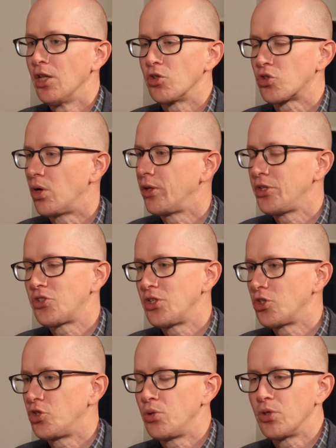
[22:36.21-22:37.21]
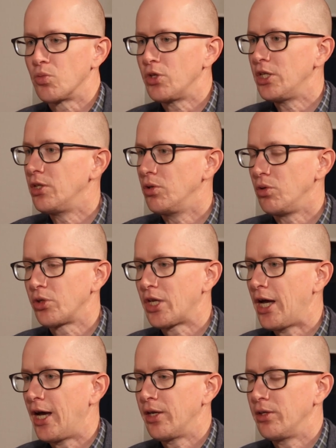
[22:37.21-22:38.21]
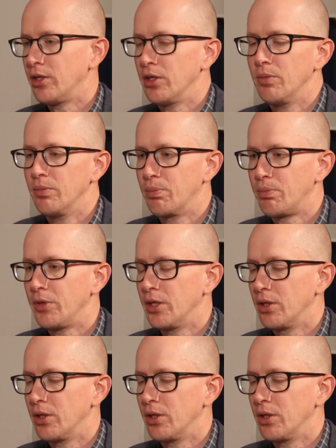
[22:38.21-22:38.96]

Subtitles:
there's all these things you can read and look at and